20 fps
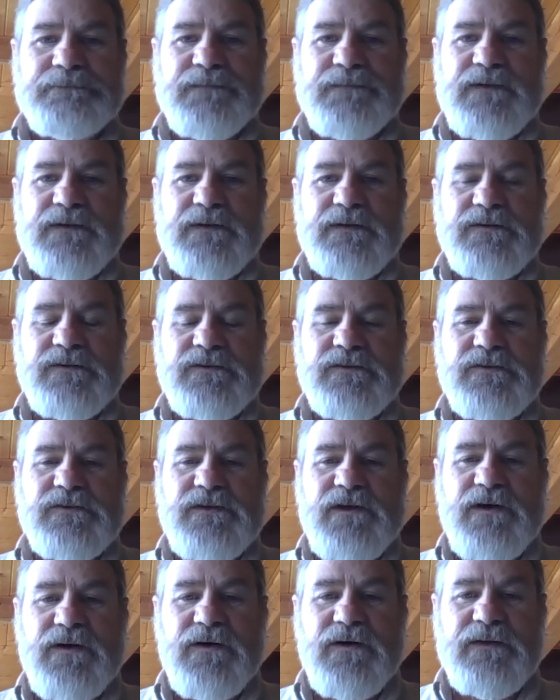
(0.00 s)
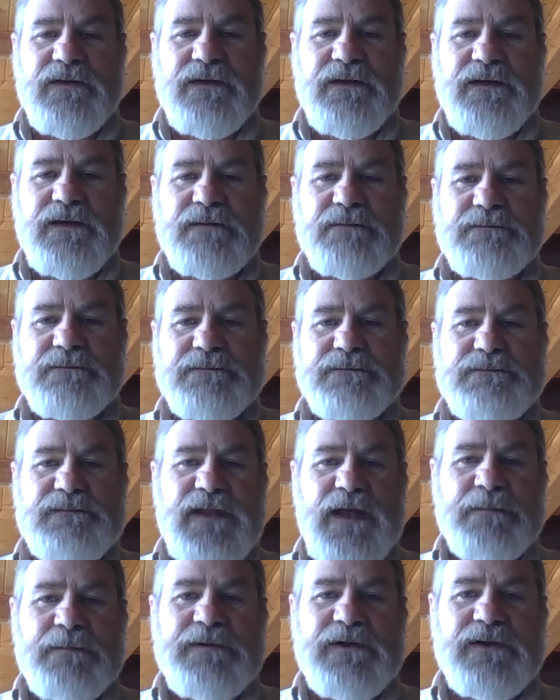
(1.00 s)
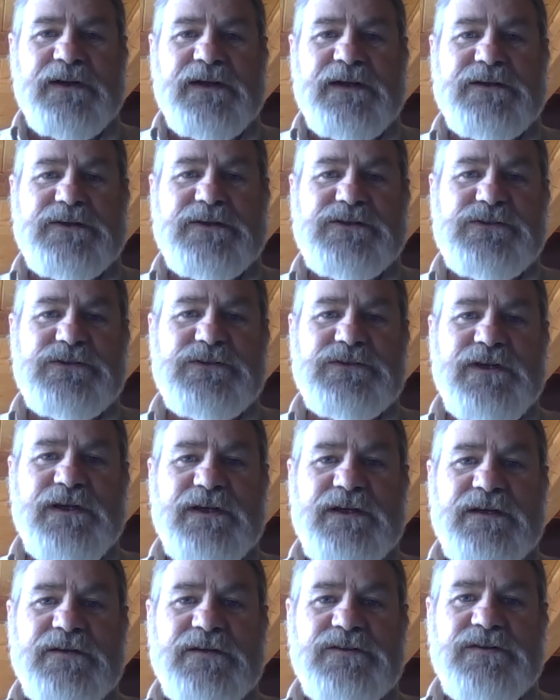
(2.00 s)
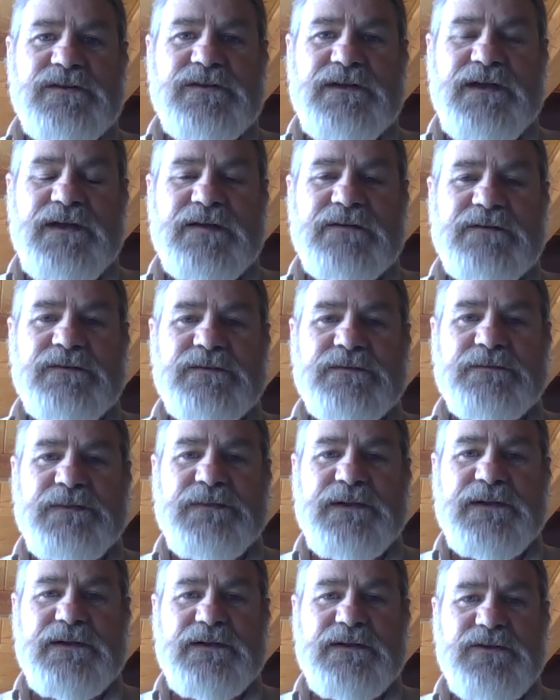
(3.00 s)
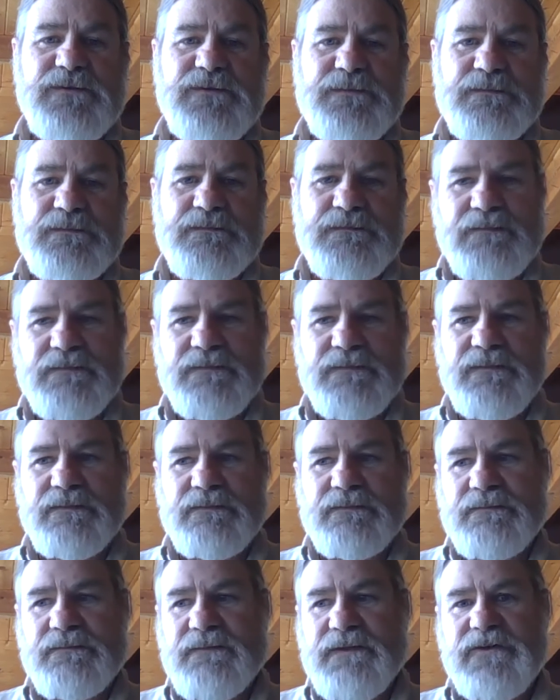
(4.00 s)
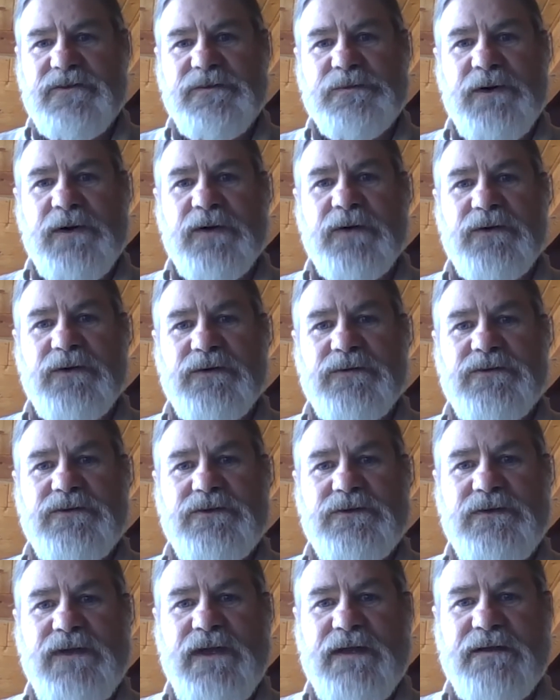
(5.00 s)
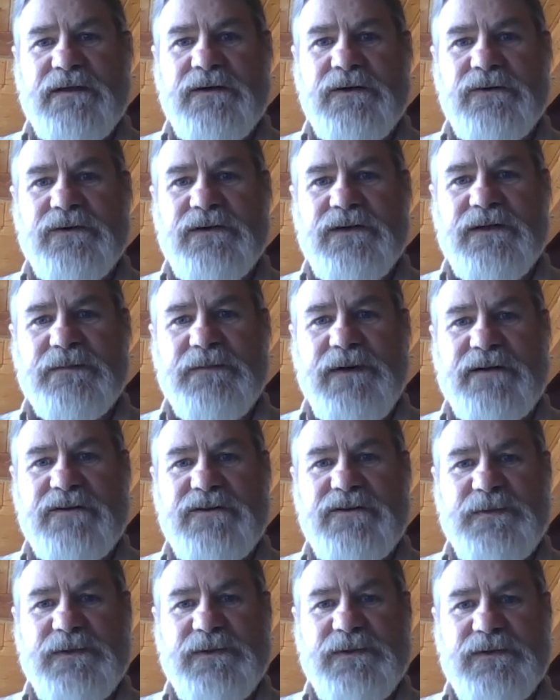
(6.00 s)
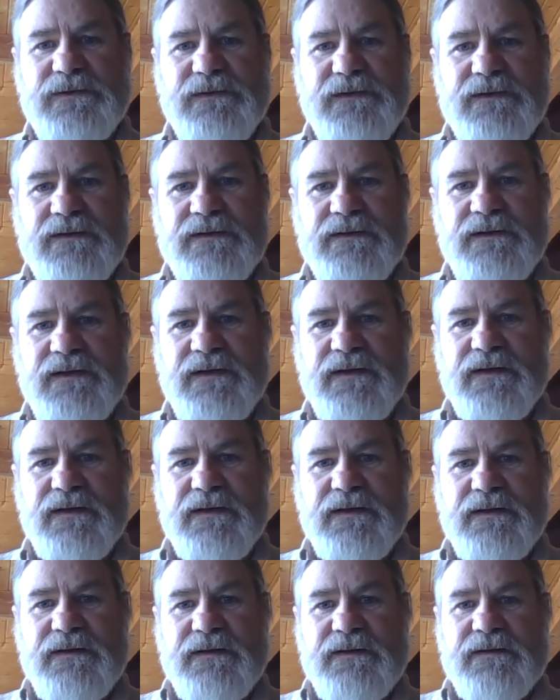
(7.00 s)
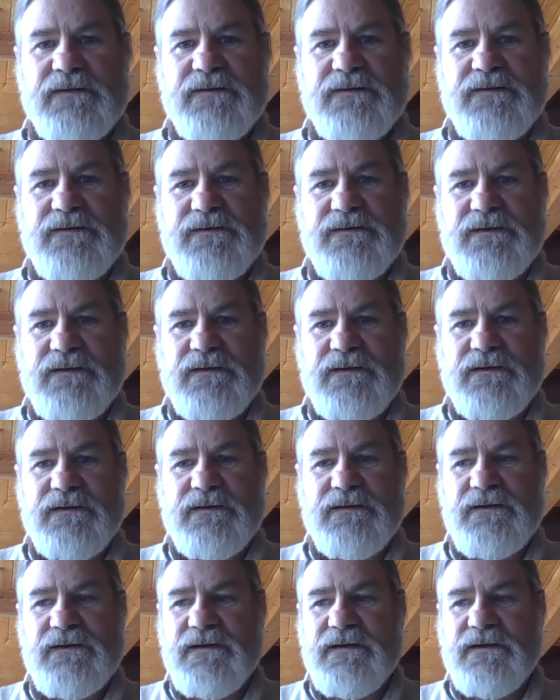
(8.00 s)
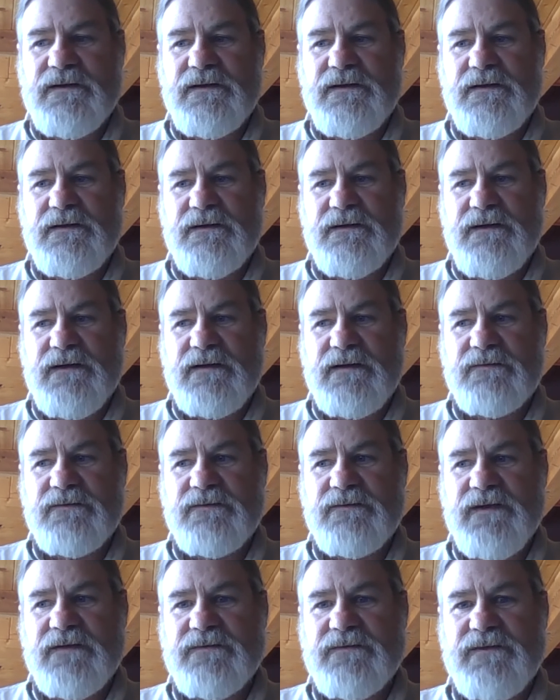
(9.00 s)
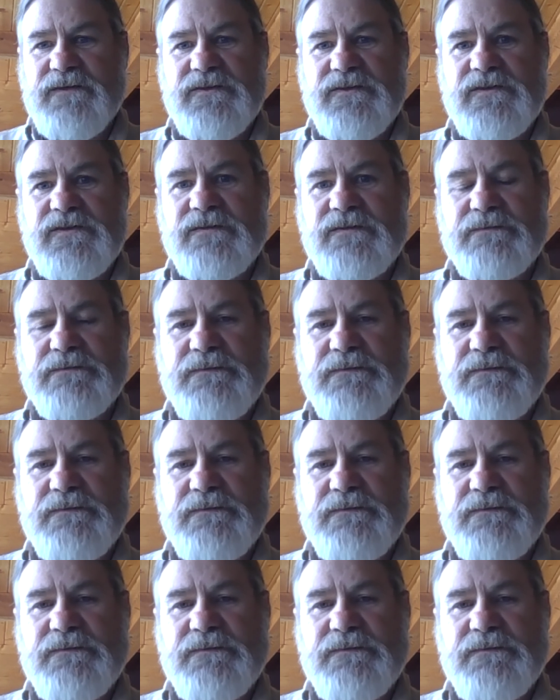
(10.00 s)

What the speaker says: it's all the liability issues, I guess, that have been exposed through that Gold King mine spill, it's kind of left us